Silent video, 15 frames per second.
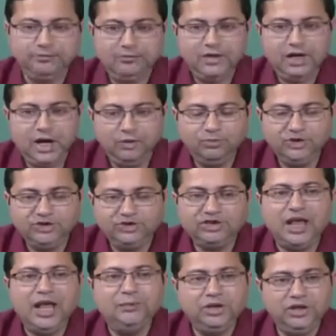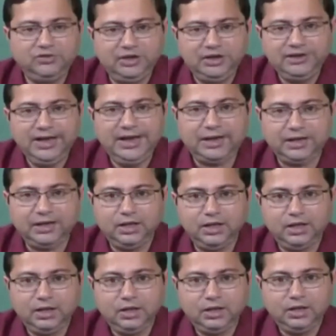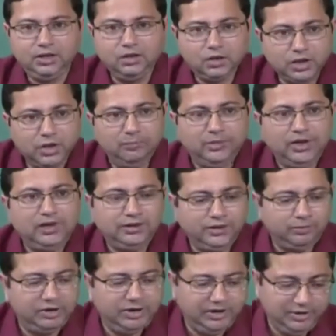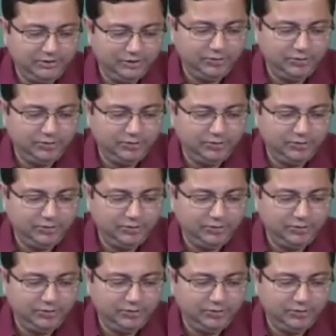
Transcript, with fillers: How much time it will take to complete the burning of a